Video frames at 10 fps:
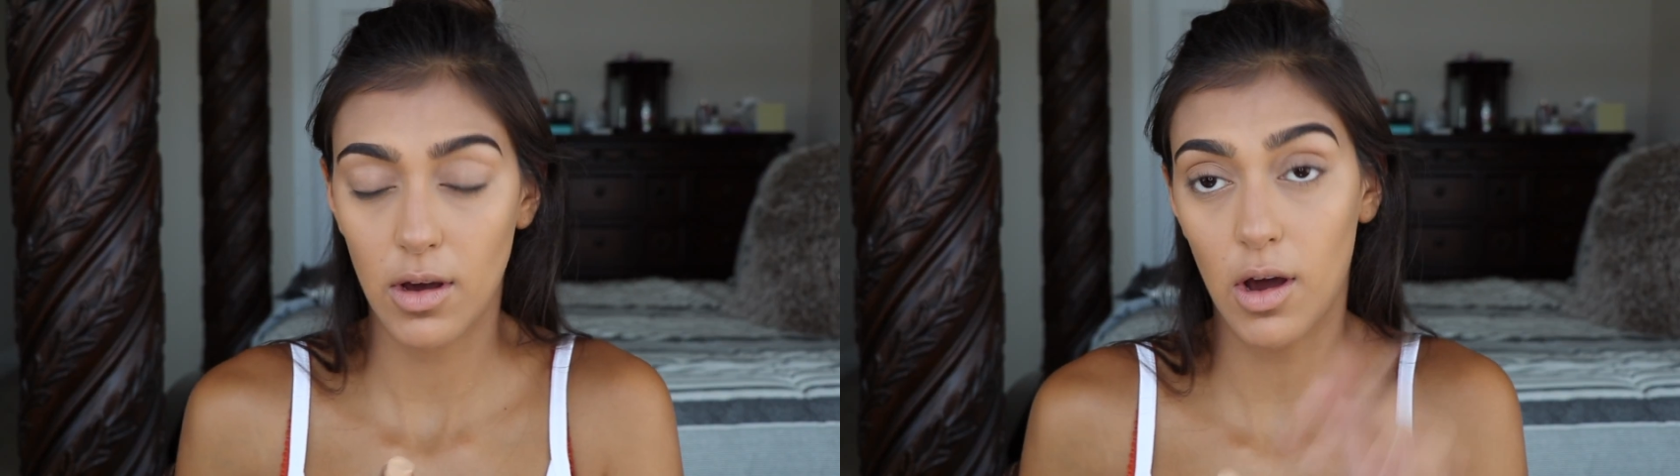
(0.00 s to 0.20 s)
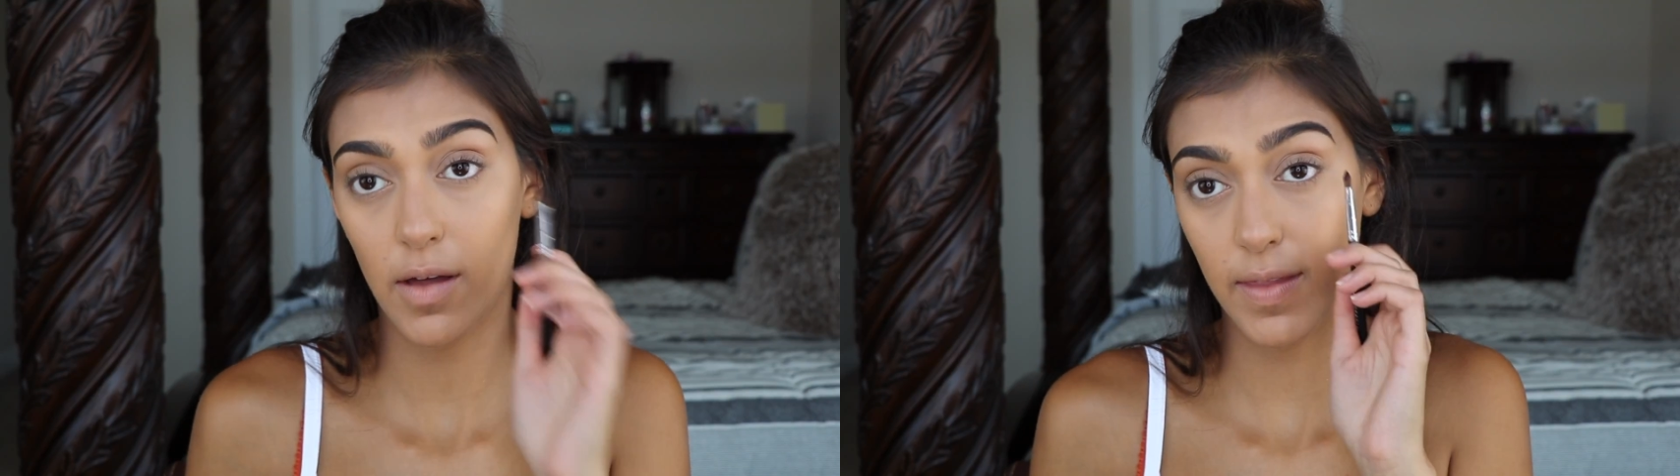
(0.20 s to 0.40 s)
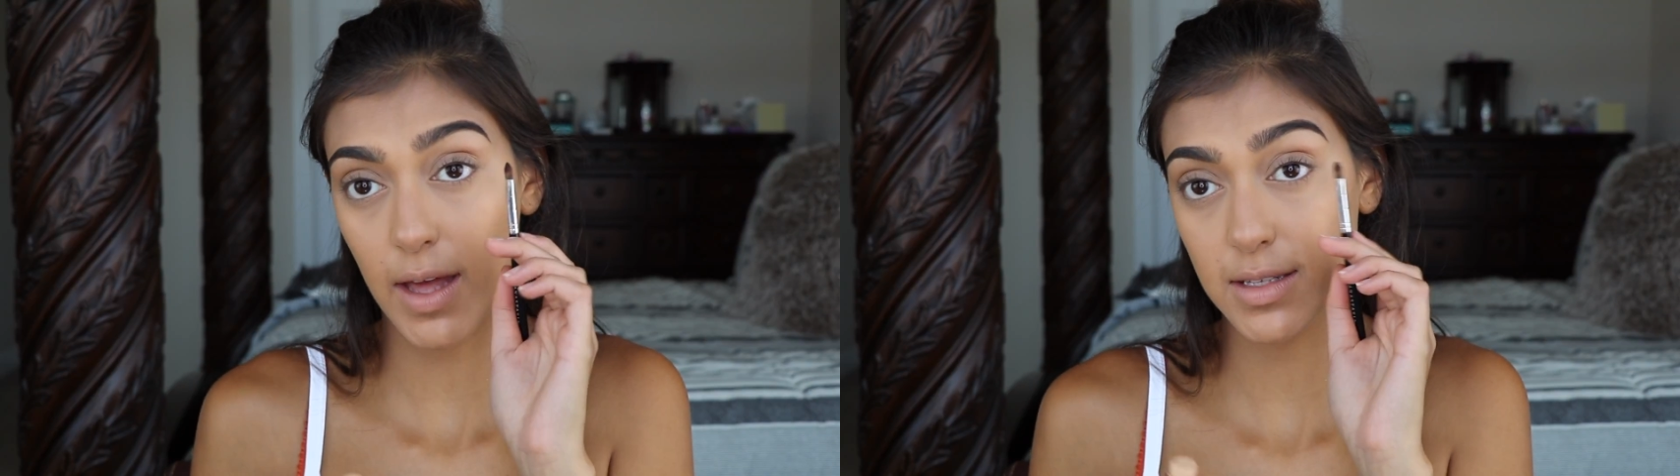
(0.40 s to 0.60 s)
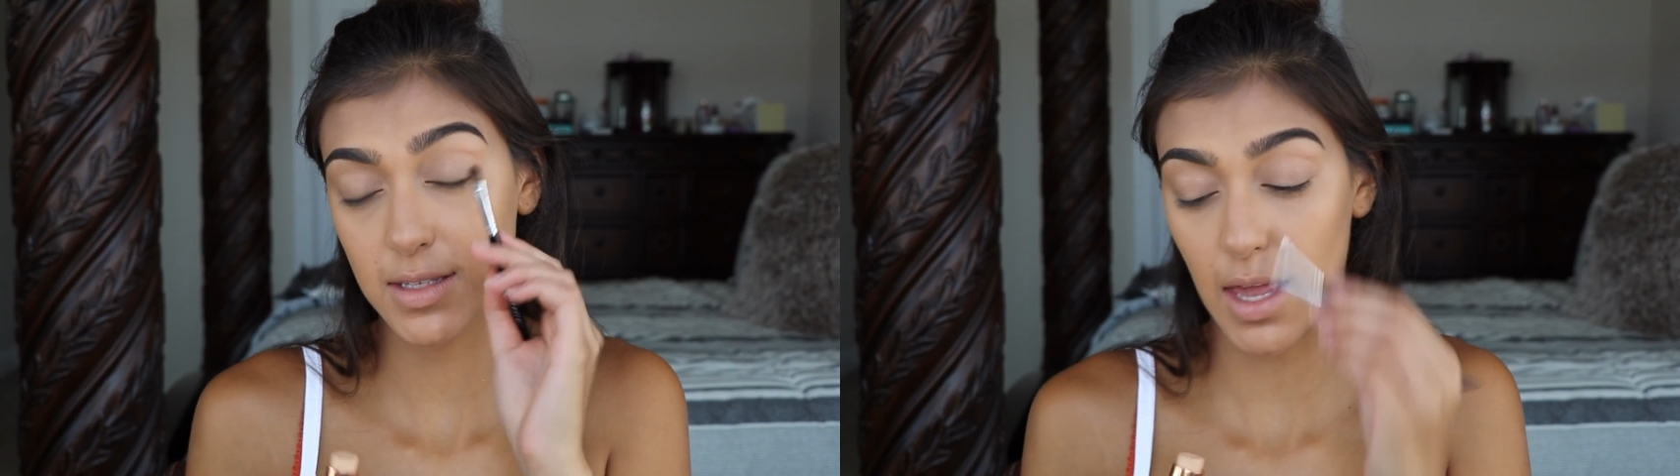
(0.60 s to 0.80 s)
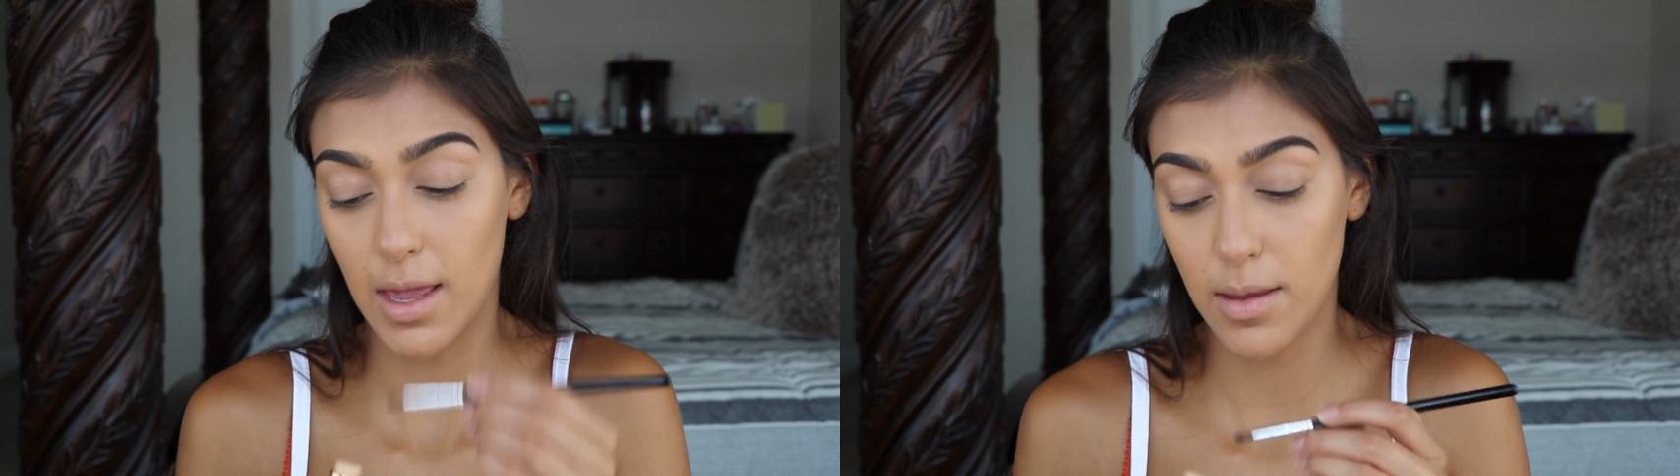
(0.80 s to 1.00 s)
on that
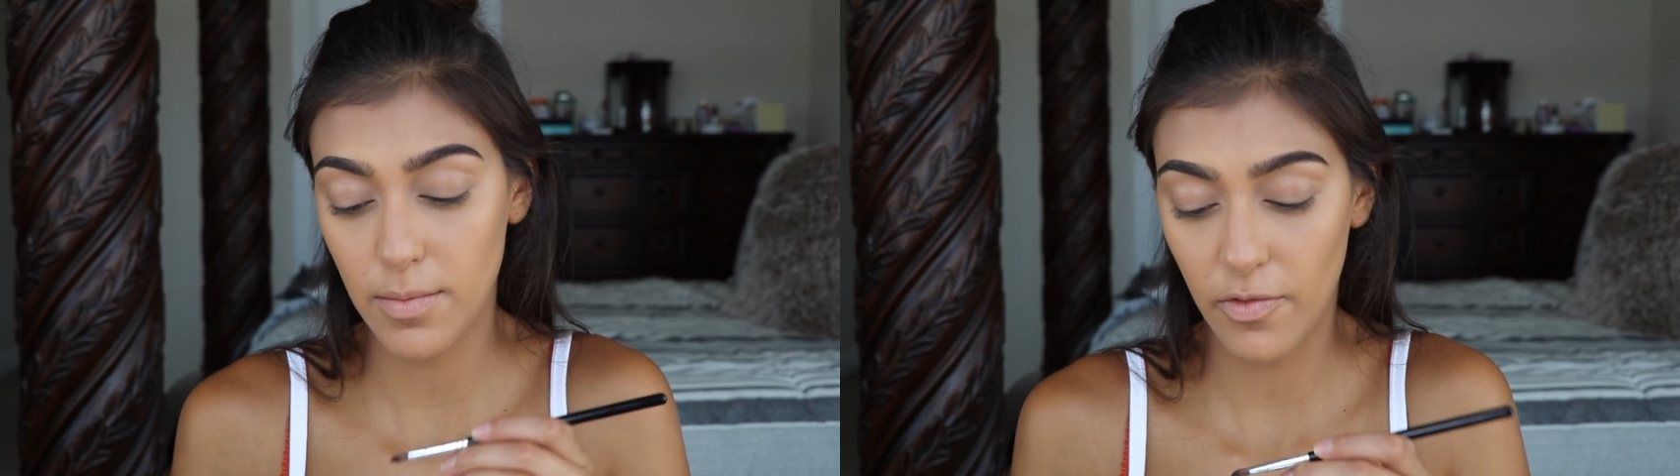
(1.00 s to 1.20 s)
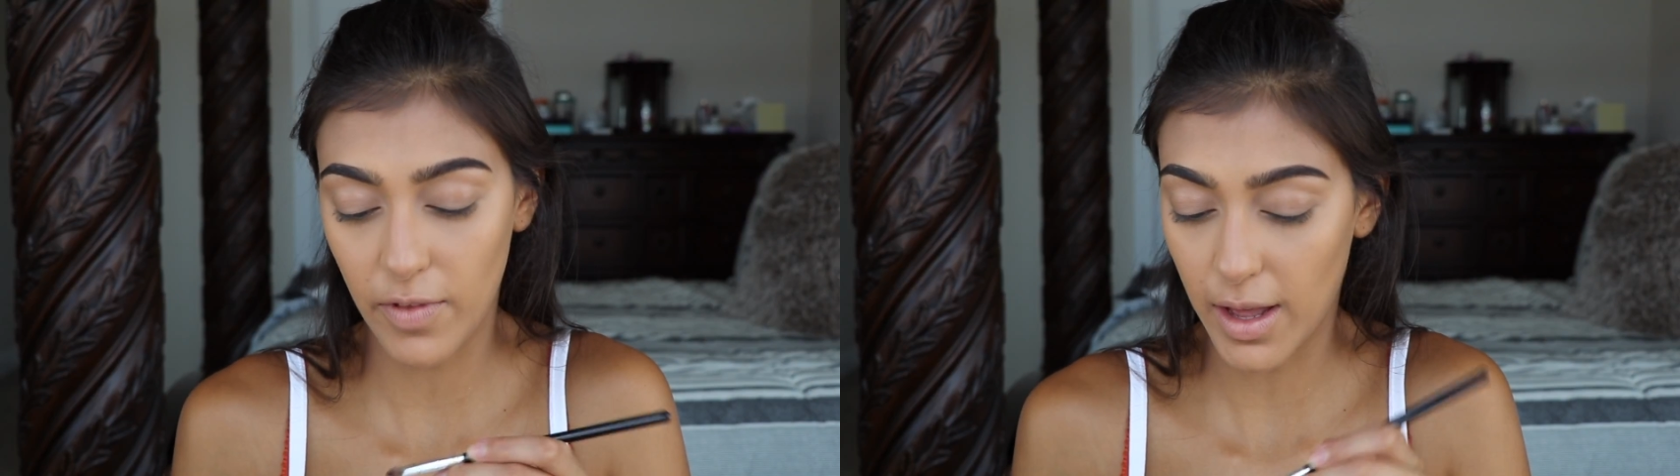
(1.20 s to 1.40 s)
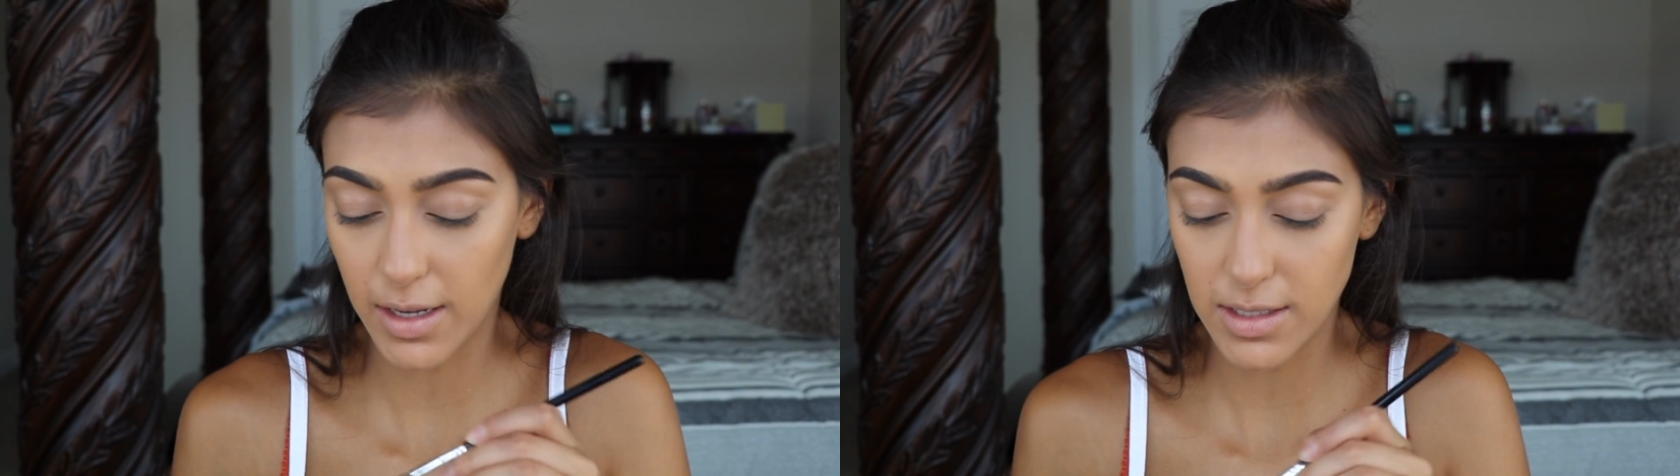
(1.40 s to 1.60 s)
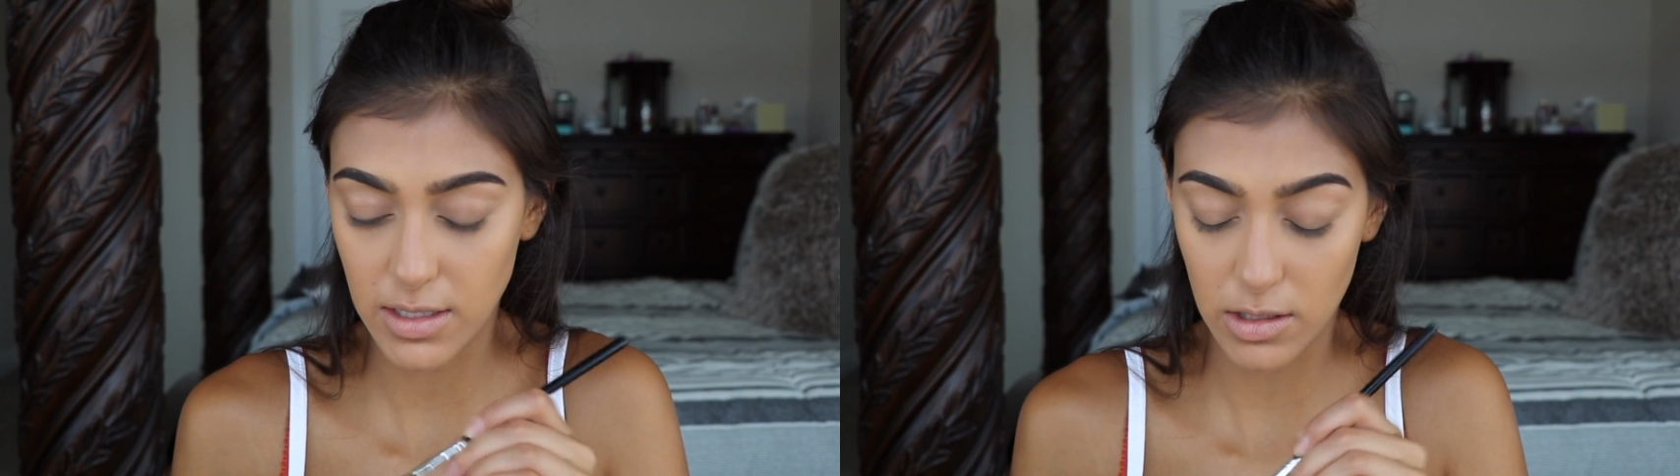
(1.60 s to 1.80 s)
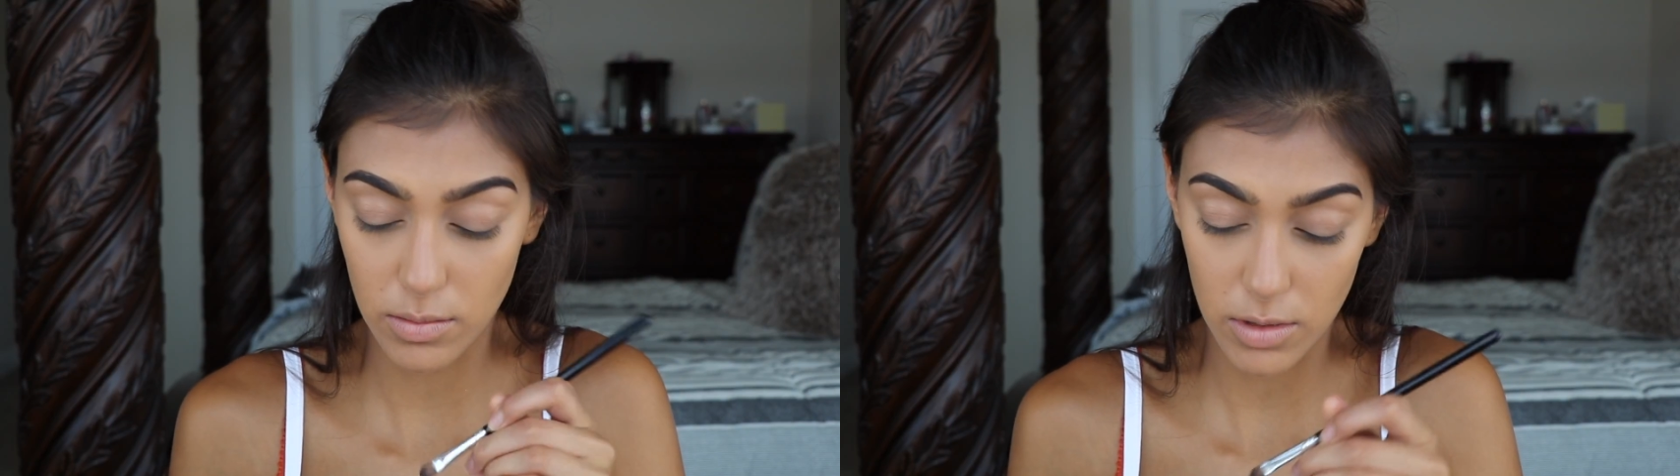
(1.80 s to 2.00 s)
same flat
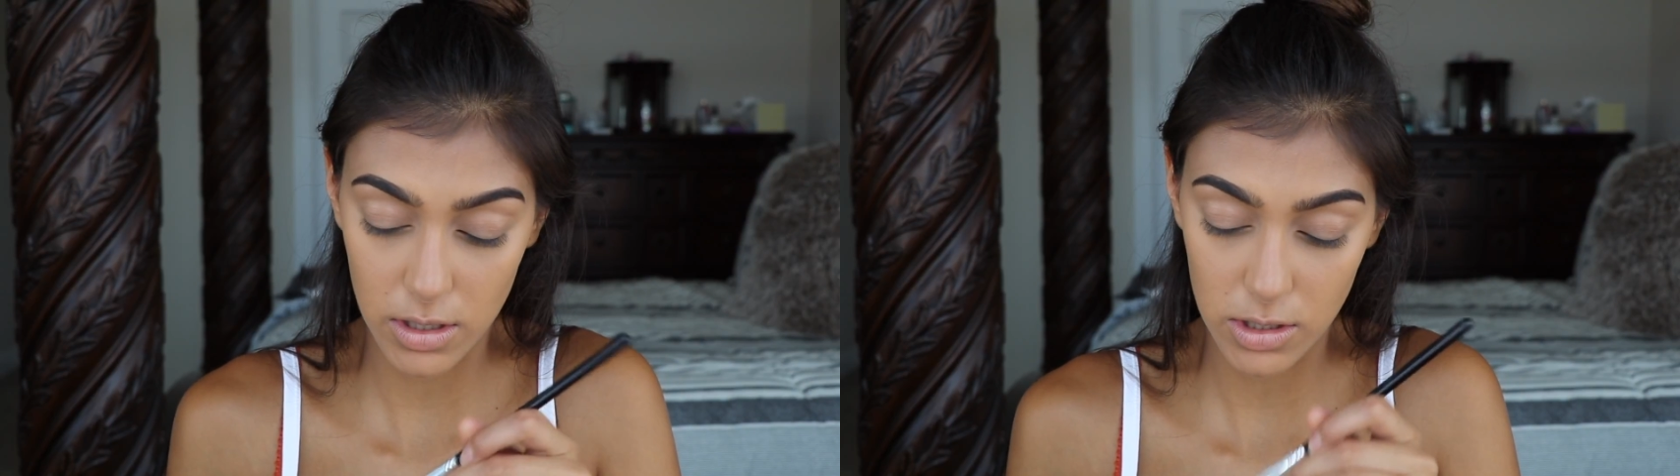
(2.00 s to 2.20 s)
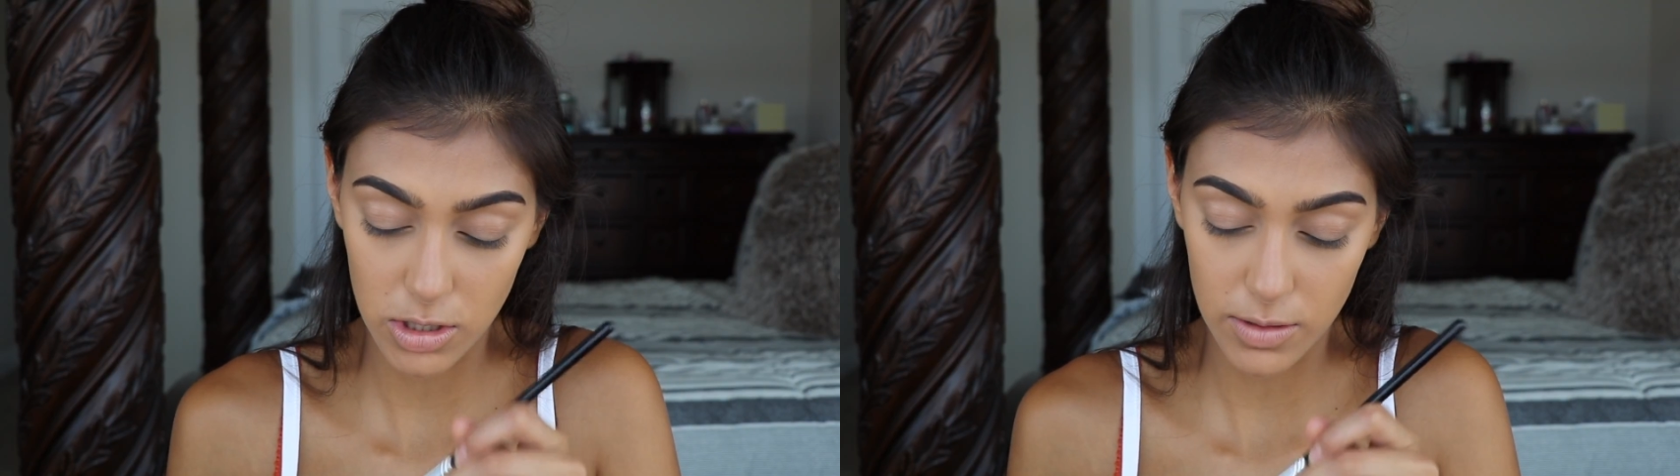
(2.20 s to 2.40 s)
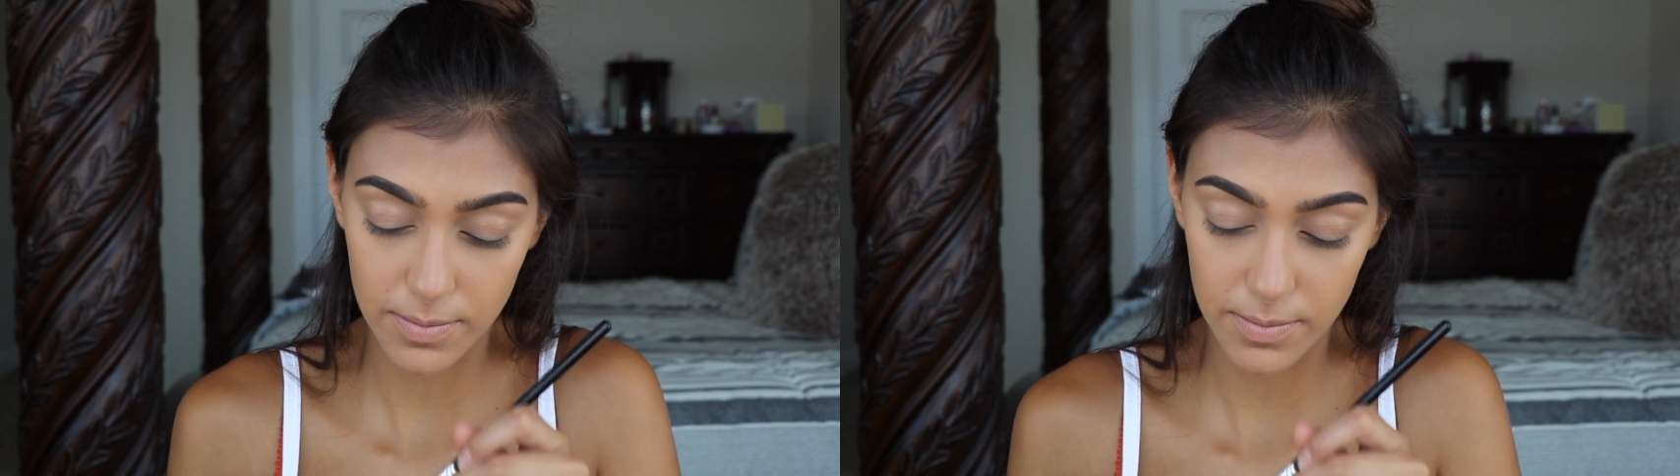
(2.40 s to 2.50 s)
concealer brush.